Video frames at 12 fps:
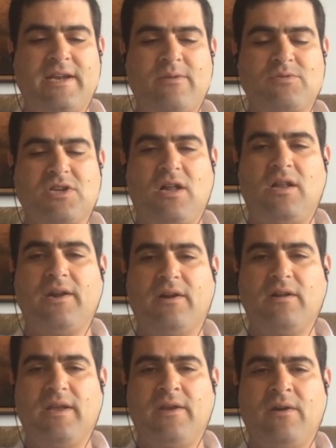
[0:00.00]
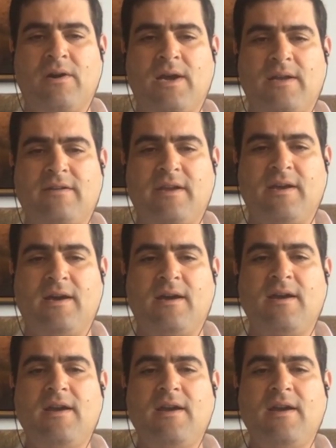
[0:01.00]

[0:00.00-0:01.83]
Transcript: and it was clearly your idea.